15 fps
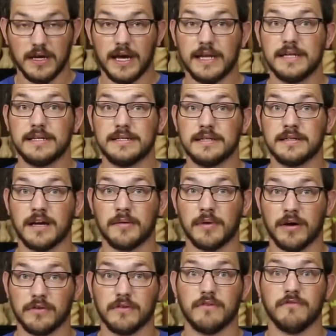and it did come
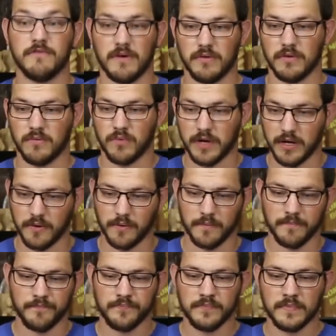out very well.